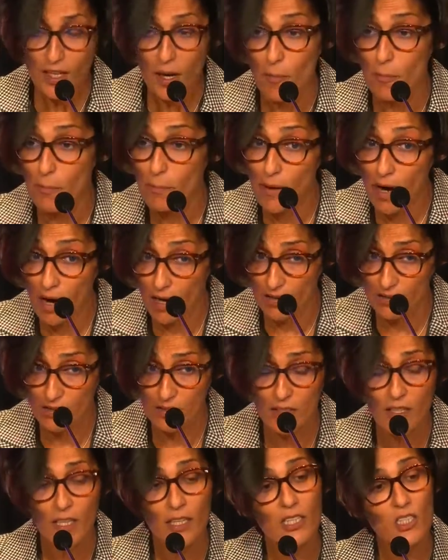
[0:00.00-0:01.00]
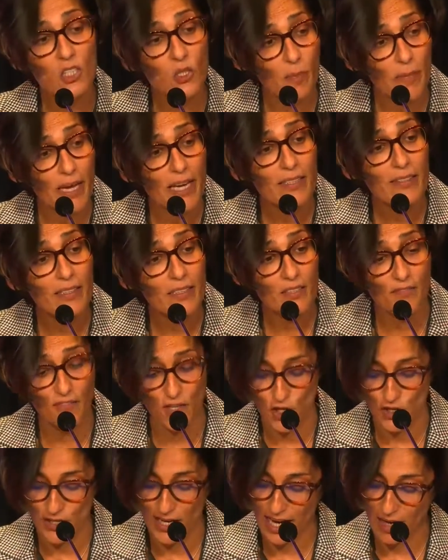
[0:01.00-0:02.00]
But to make this
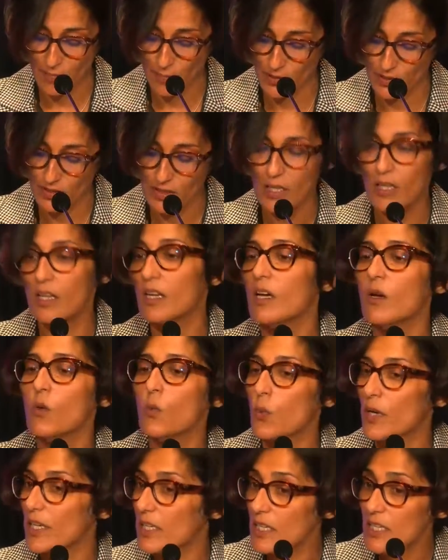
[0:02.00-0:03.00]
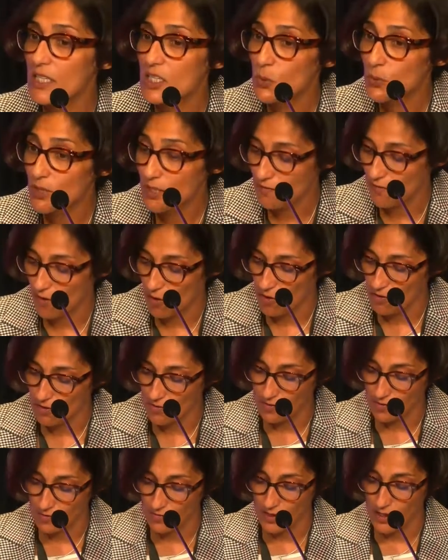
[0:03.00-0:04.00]
vision happen, we need to
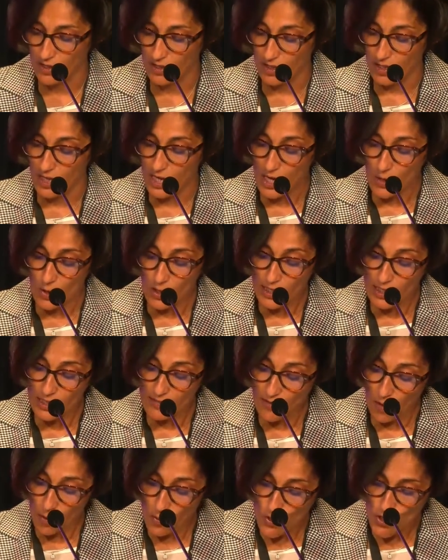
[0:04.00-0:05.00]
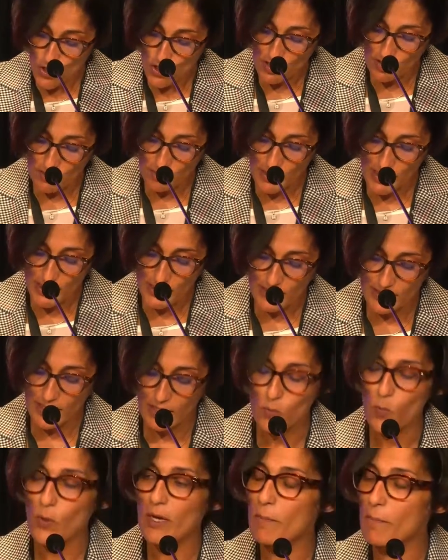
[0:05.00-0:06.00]
involve Evolution means
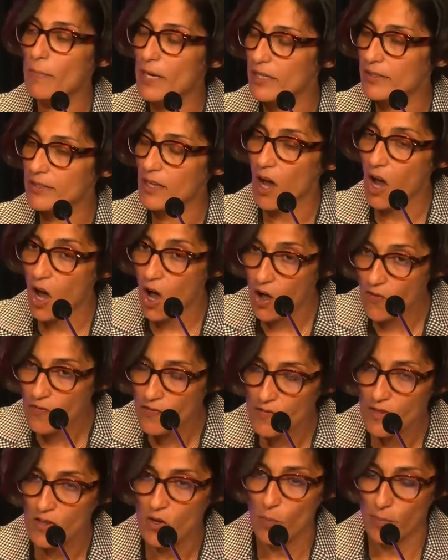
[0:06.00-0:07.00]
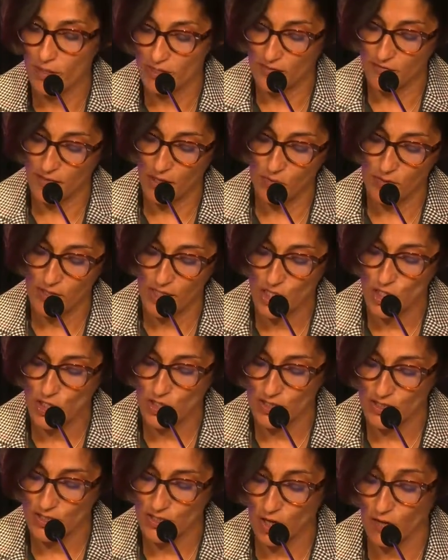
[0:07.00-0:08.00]
that we build on the robust
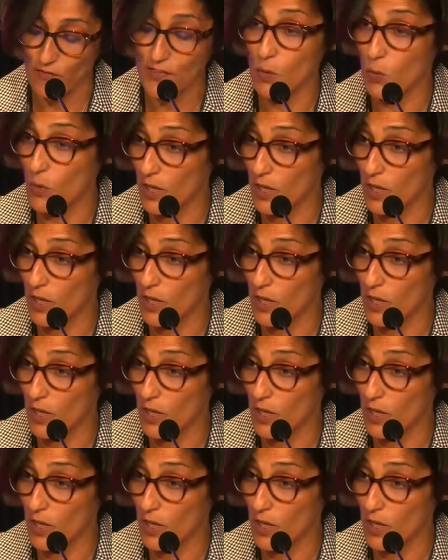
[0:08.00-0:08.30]
foundations of the